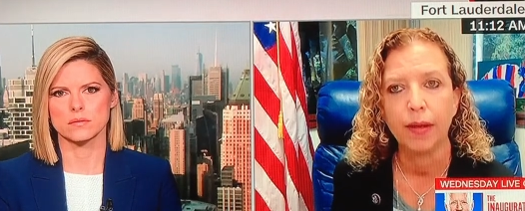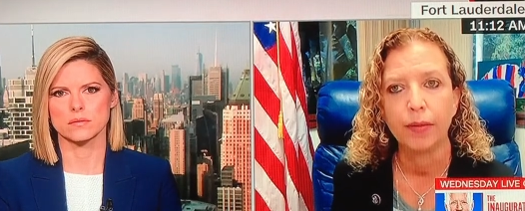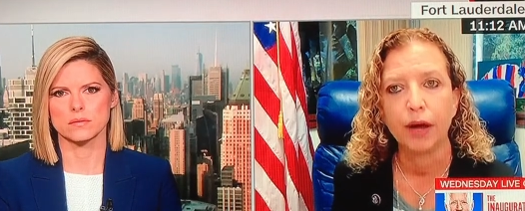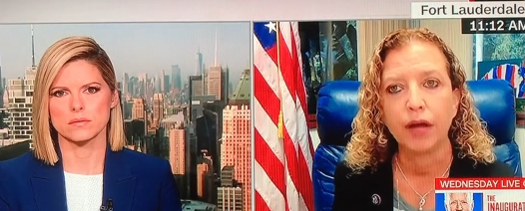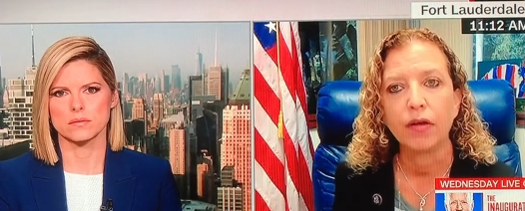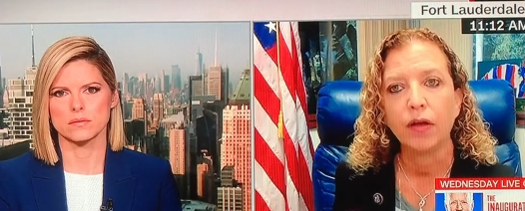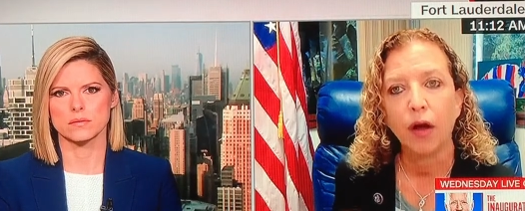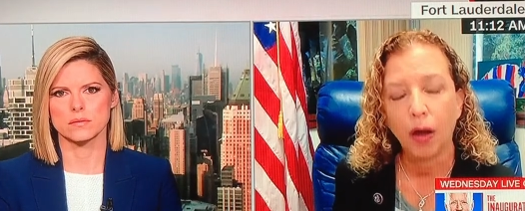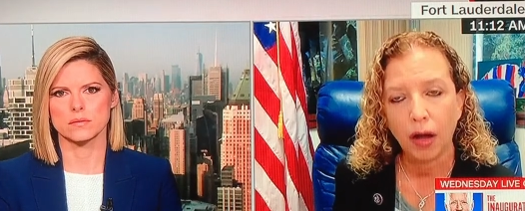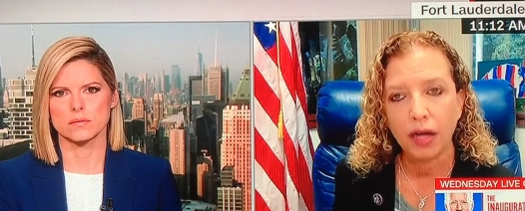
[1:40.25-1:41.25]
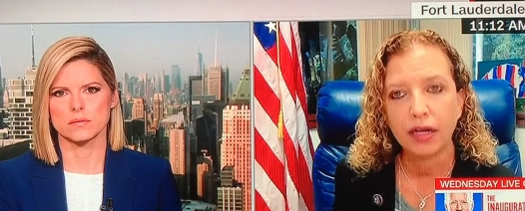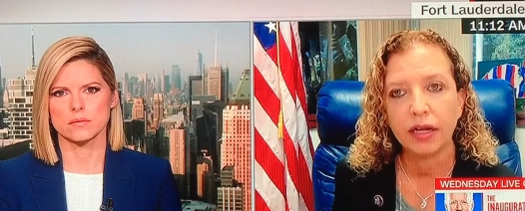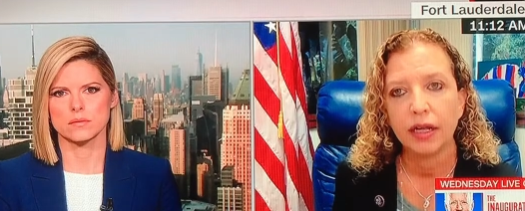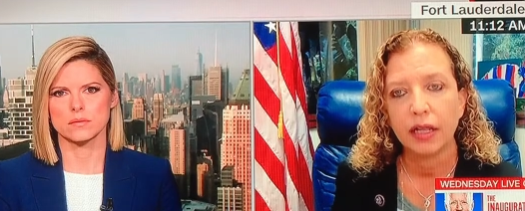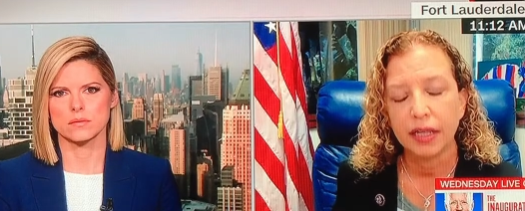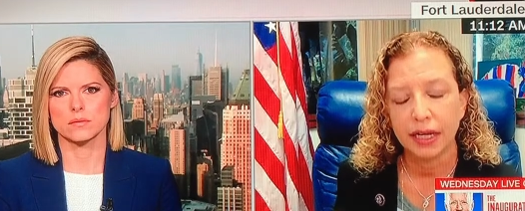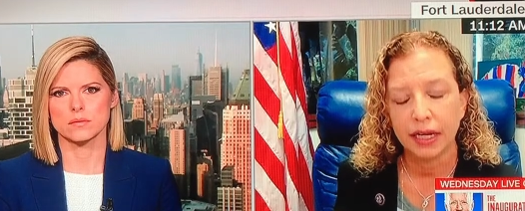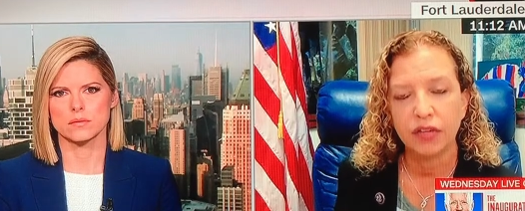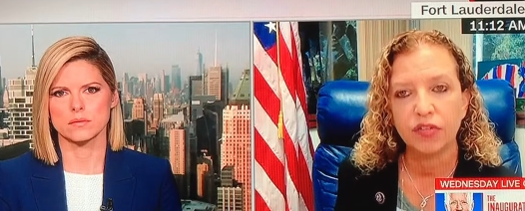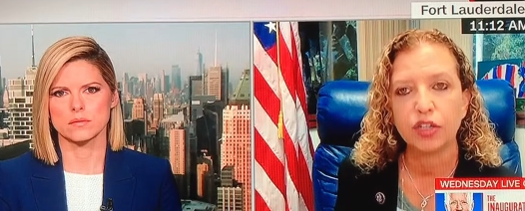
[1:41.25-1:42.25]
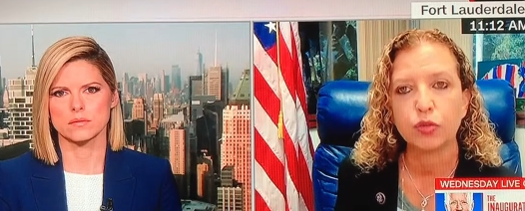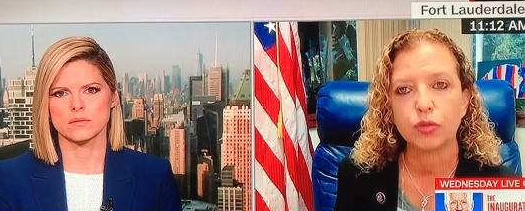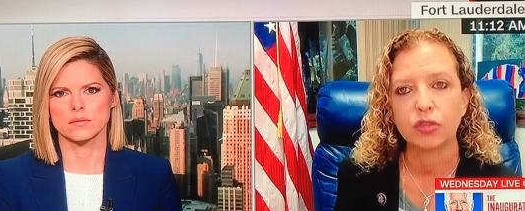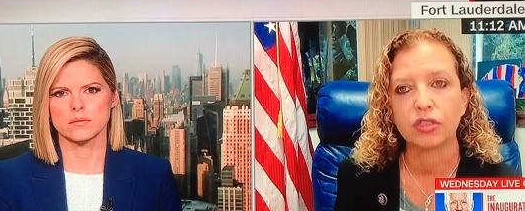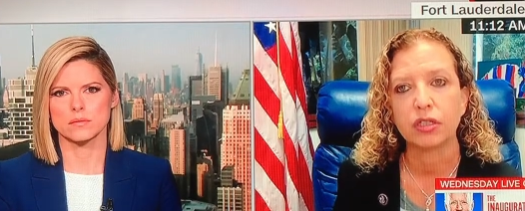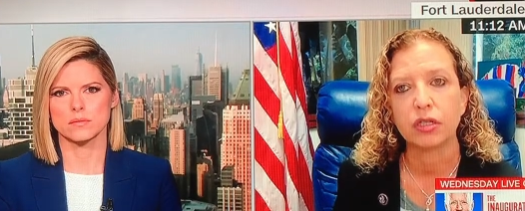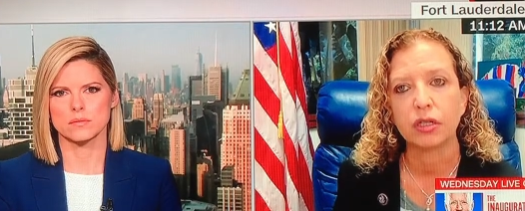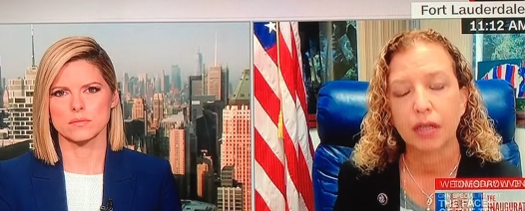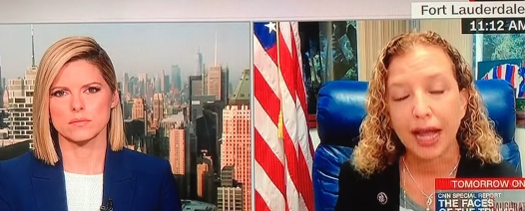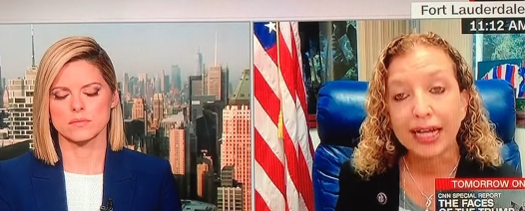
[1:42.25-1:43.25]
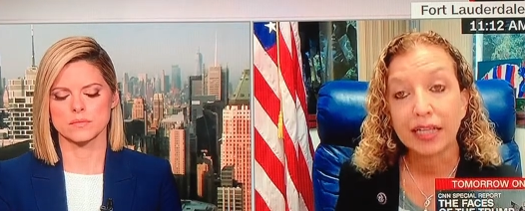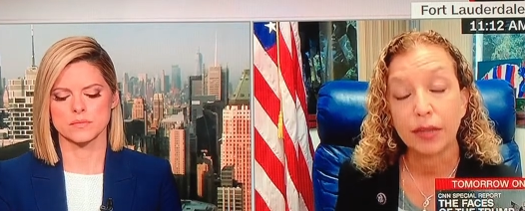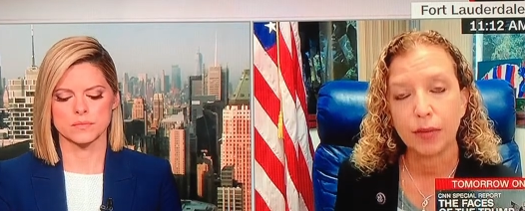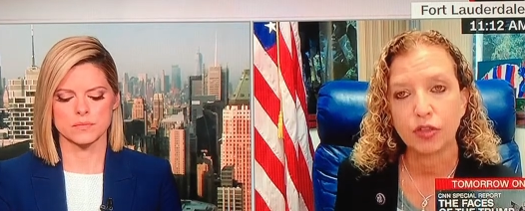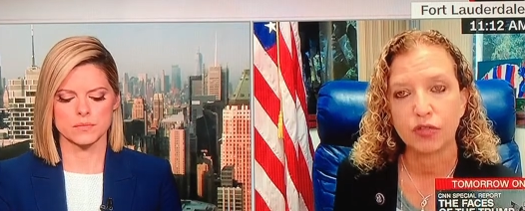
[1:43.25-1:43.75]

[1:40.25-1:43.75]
Speaker 1: but on the individuals like the members of